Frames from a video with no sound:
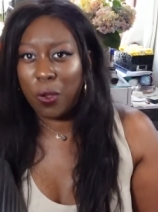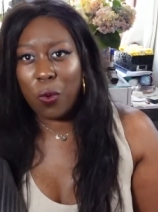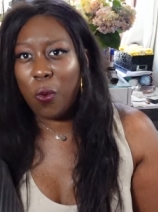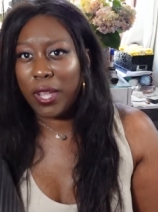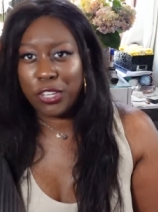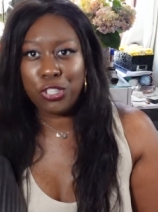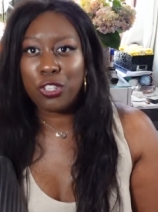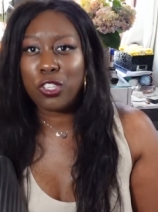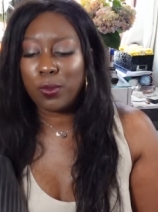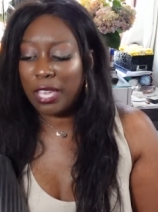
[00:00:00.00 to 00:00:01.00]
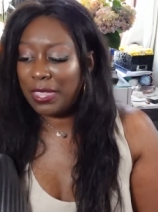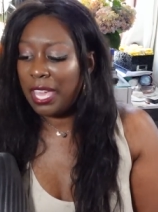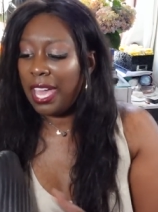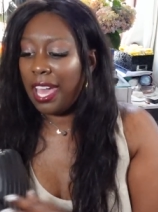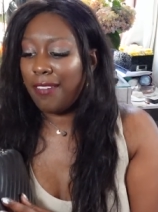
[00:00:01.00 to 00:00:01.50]
no issues with.
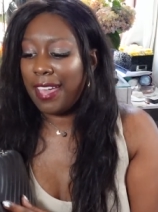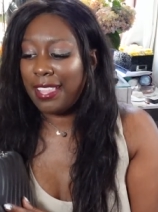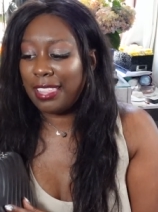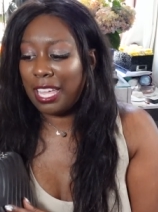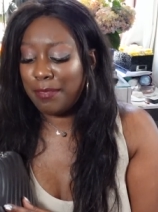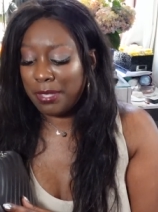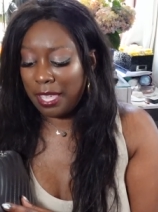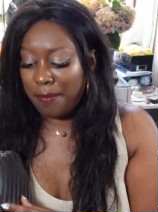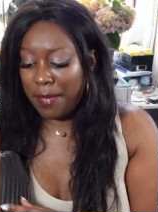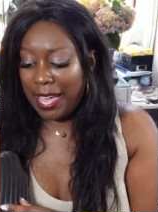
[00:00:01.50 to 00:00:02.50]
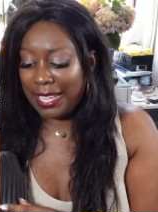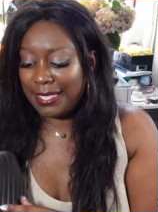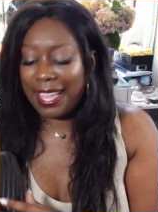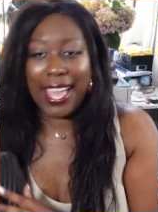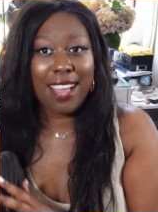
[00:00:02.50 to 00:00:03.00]
I've had lambskin bags
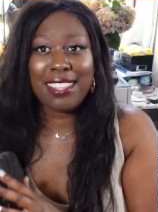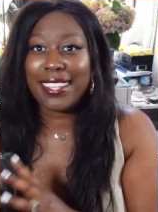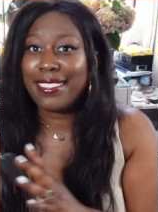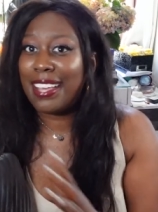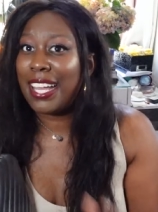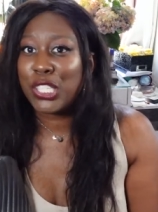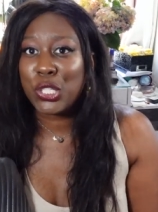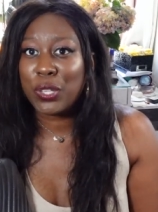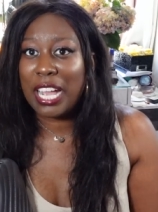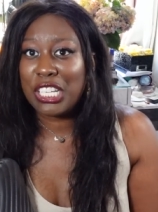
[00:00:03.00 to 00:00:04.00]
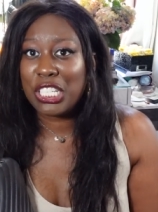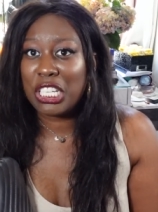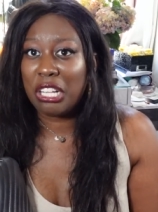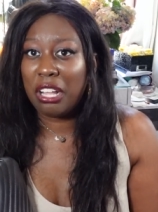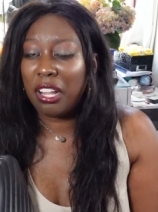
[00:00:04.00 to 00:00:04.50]
that have like not scratched
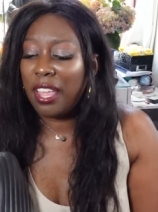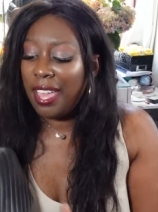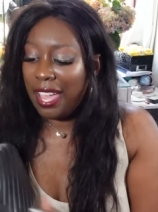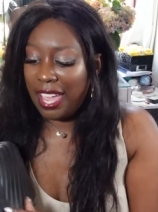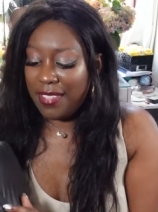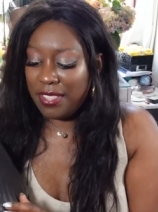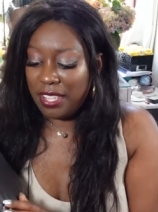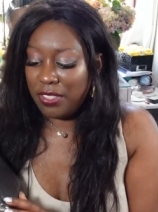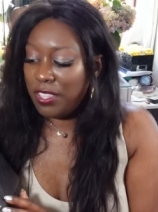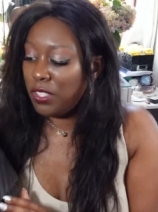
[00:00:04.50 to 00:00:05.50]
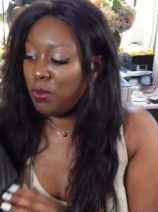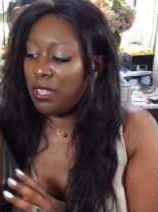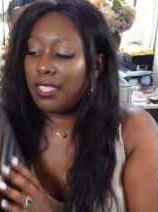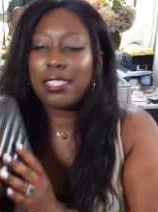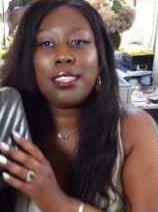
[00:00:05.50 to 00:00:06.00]
at all. And then this
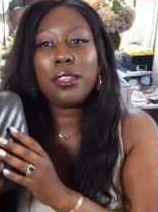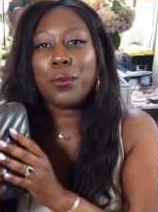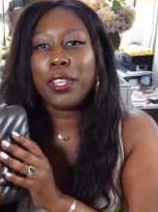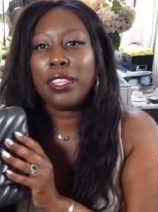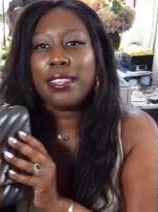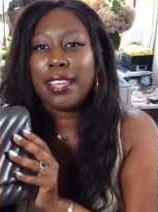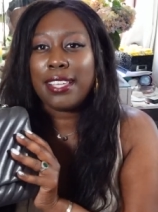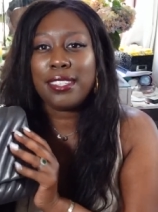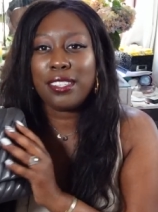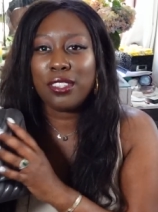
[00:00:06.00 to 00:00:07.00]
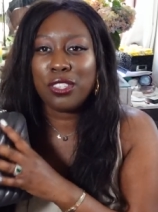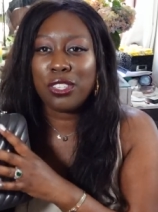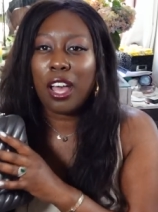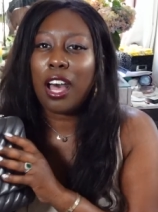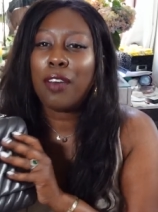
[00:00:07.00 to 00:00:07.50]
one, this is a really nice and
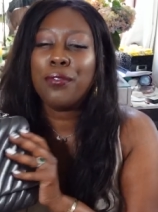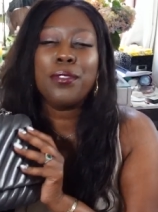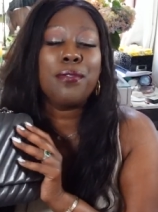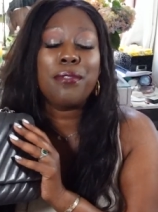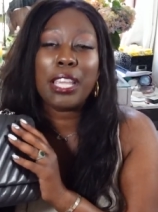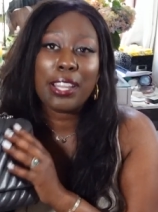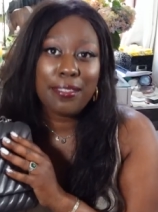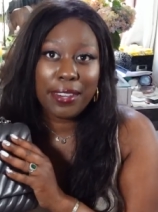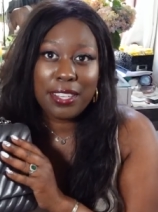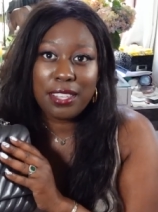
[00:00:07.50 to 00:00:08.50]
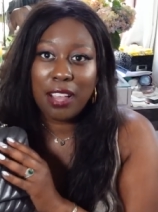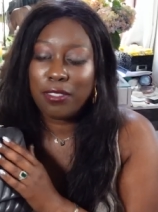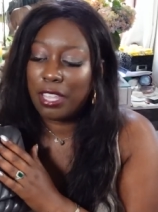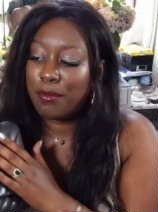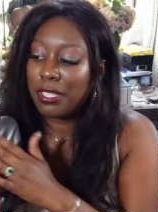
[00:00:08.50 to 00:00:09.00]
soft, very, very
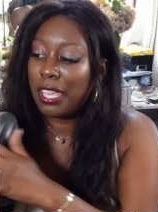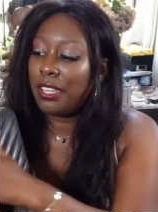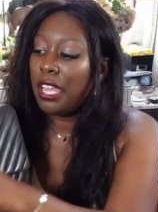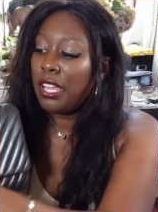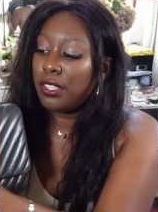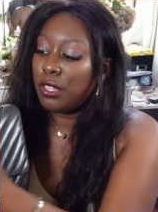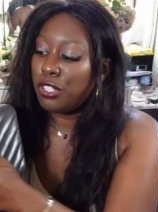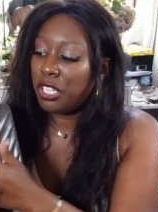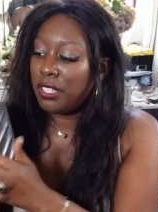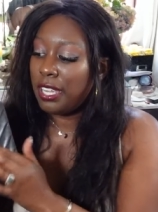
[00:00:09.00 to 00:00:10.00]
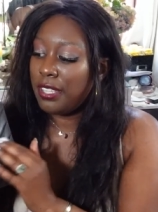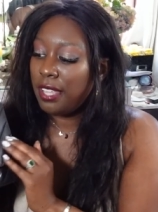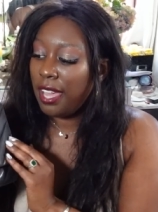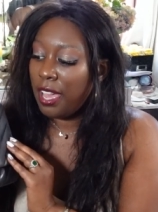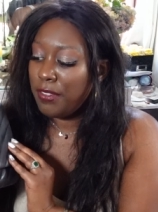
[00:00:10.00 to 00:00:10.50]
soft lambskin. So she
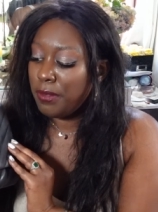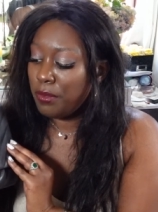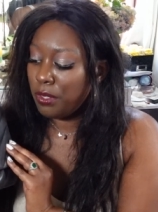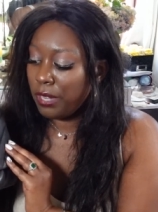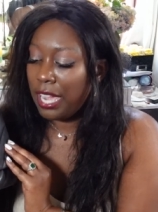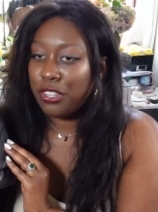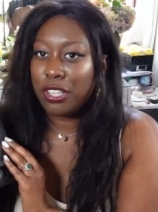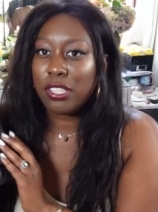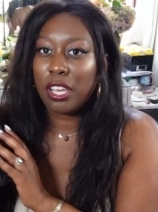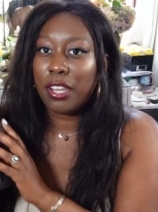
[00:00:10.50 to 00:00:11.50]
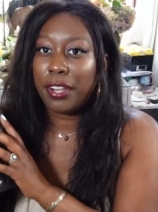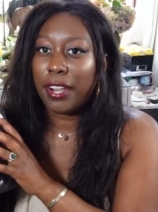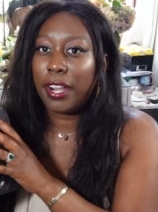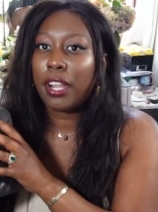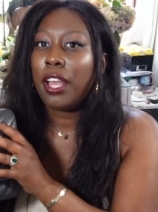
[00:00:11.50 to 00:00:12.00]
does have some scratches on
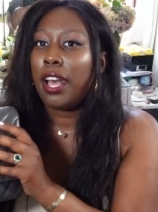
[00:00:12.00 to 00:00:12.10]
her,